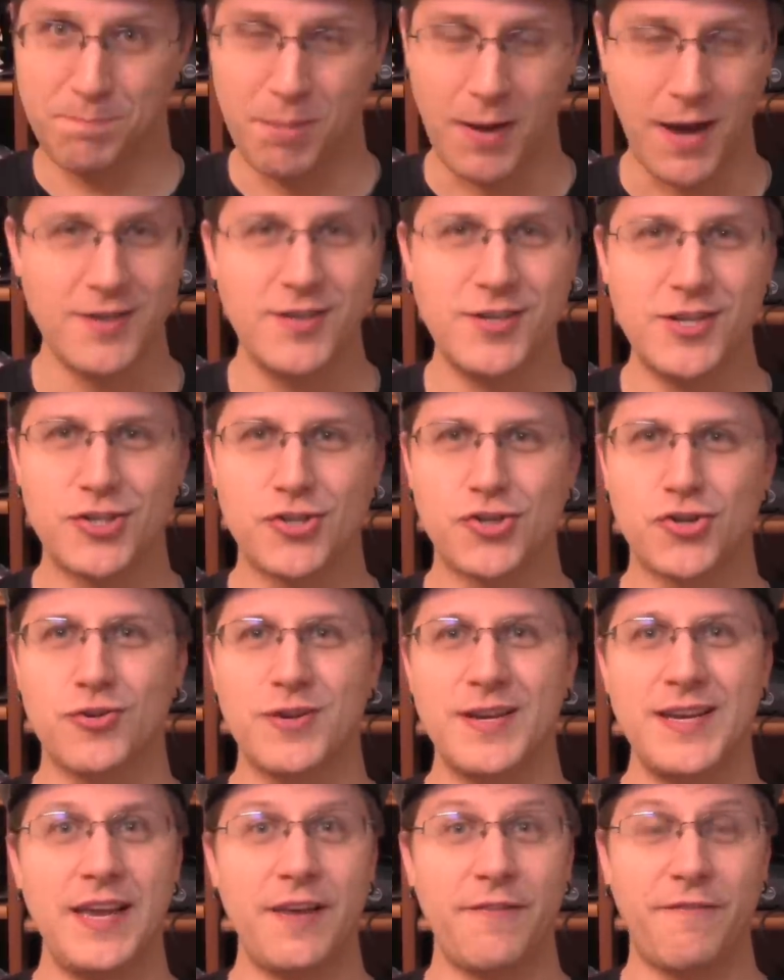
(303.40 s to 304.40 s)

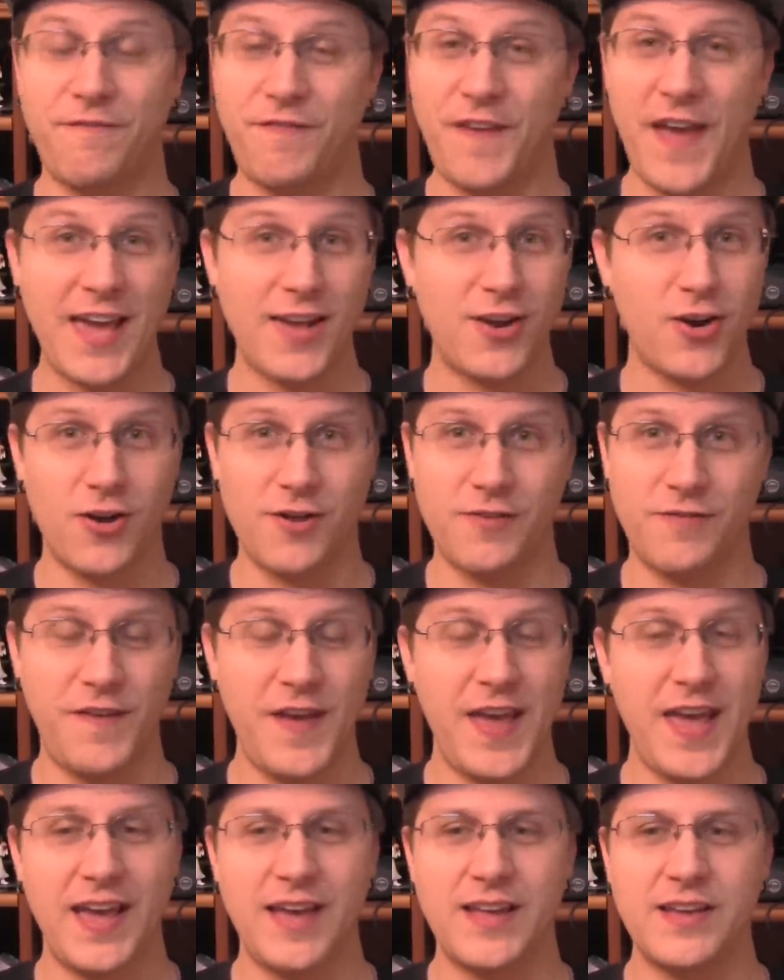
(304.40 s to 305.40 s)
punditry, fan on
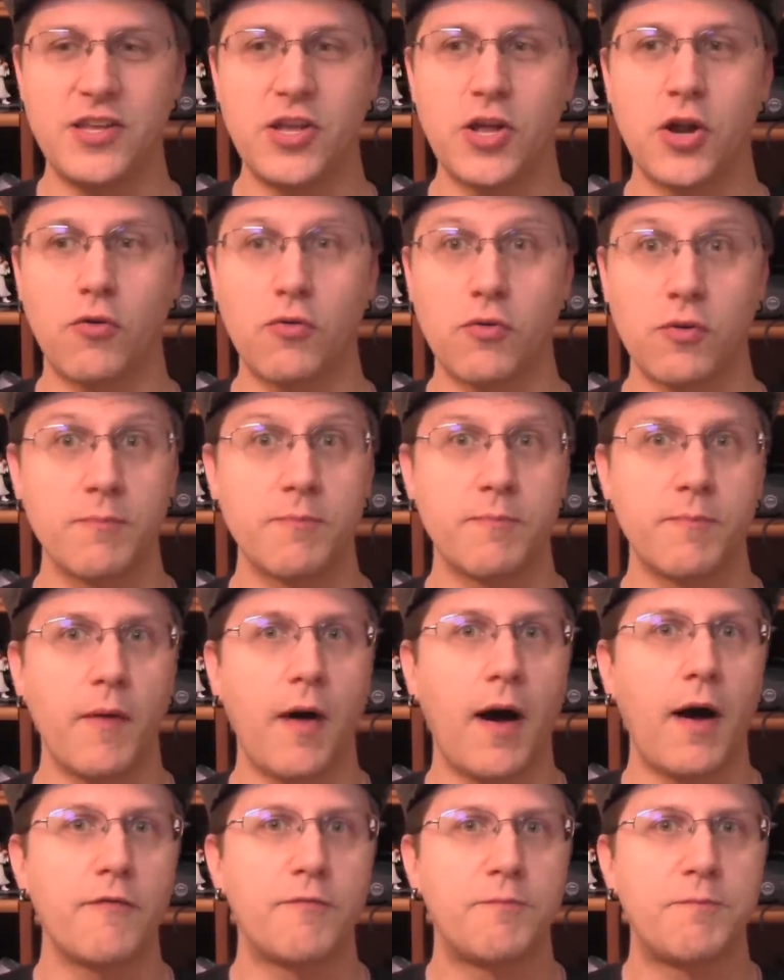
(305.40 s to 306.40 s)
fan, you know,
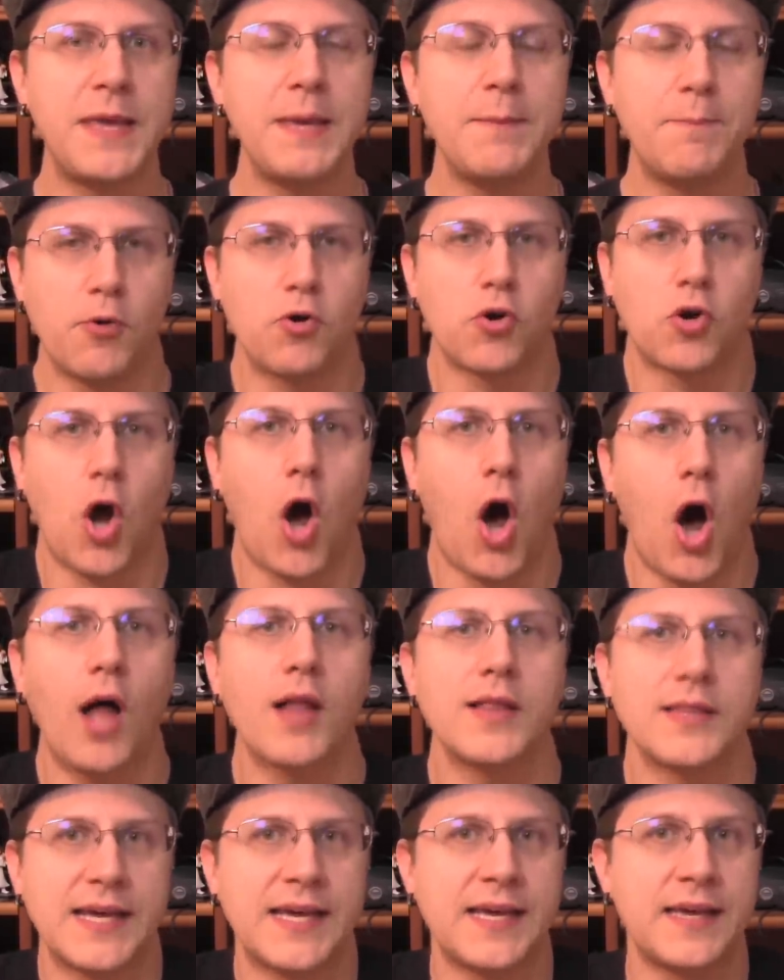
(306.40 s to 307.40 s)
of people
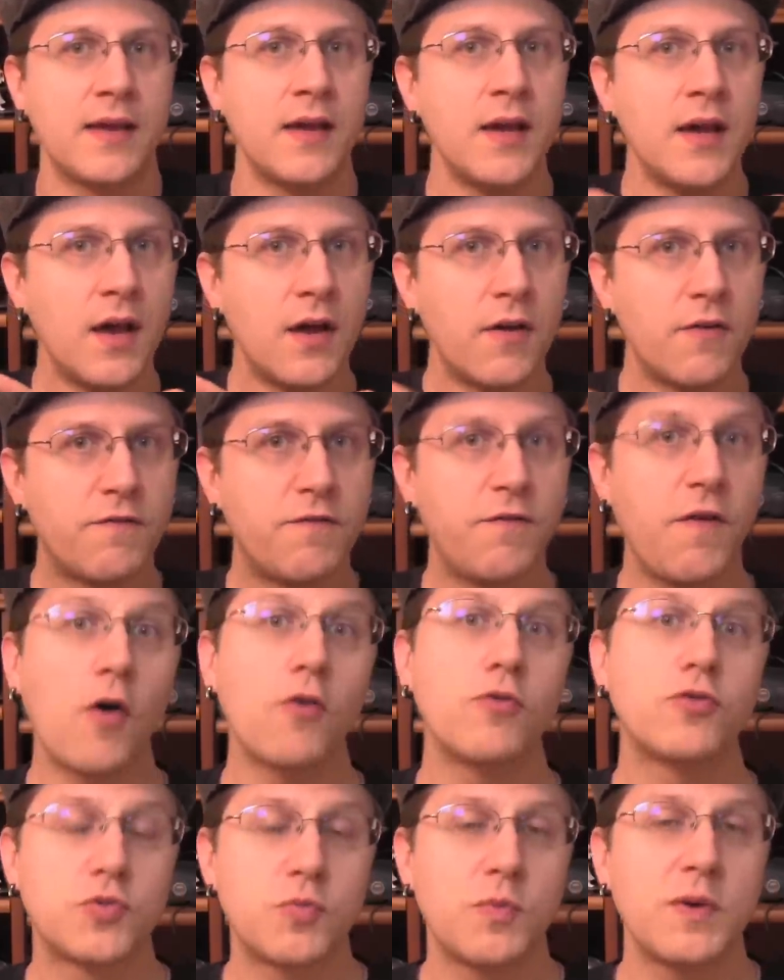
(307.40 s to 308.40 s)
calling
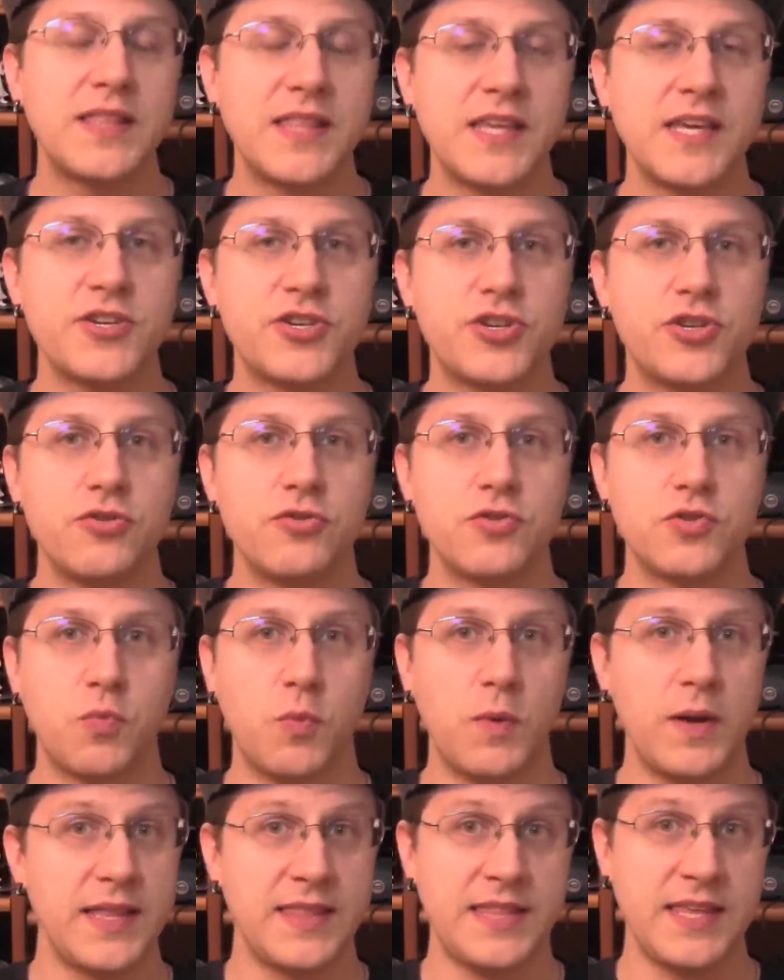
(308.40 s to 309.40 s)
folks with
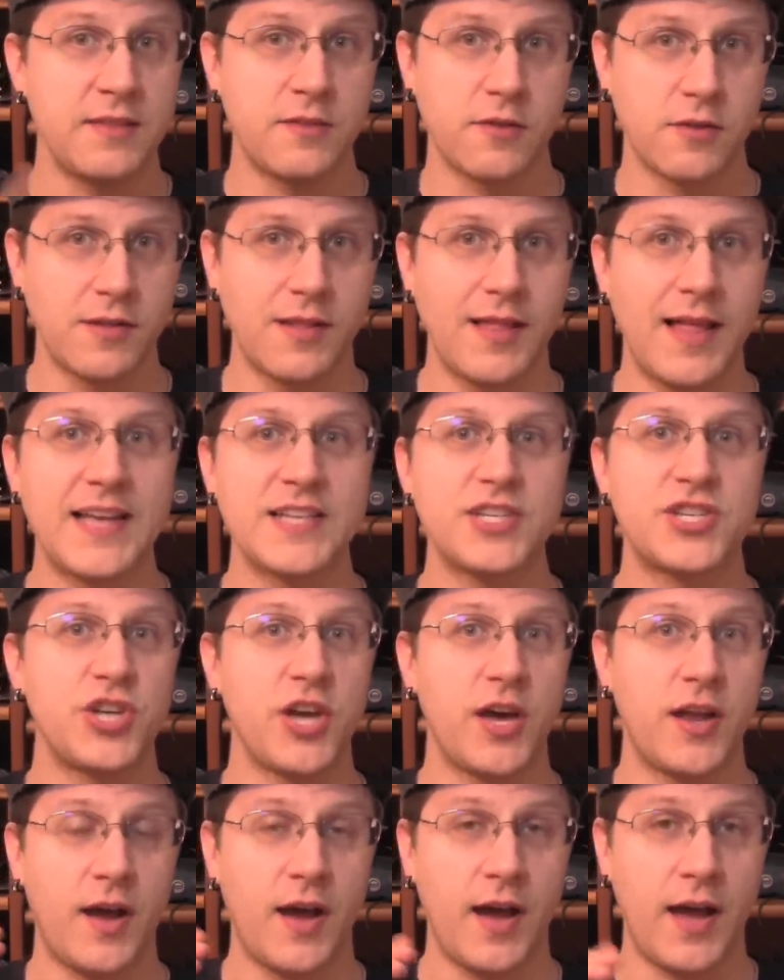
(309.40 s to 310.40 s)
issues with either The Last
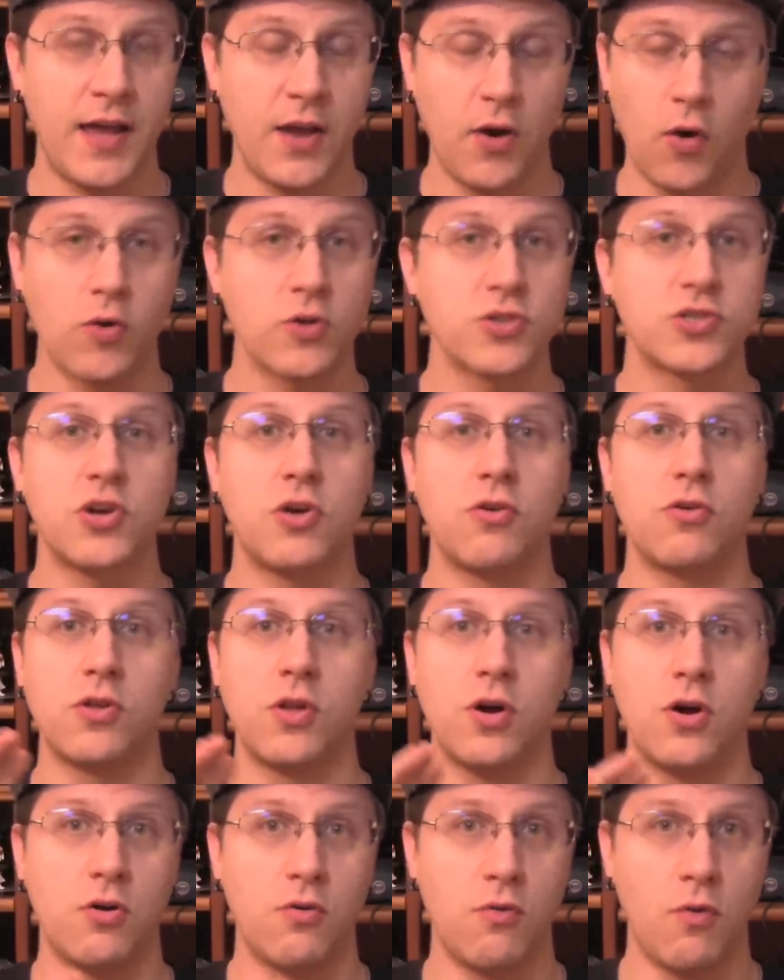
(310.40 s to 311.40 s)
Jedi or
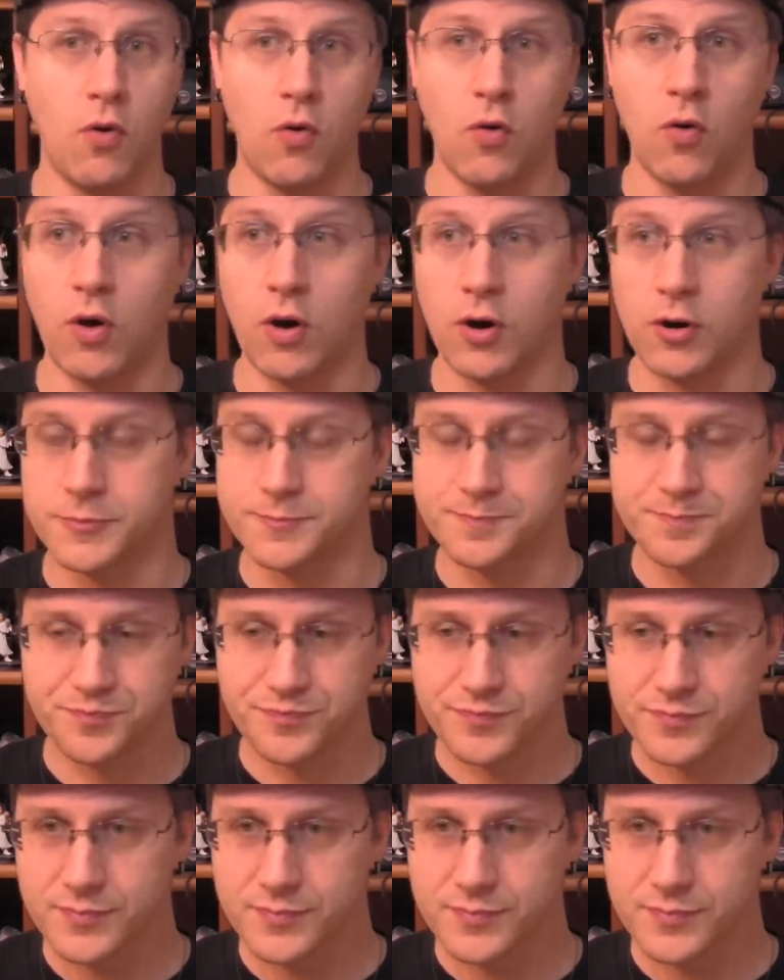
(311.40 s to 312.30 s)
Solo or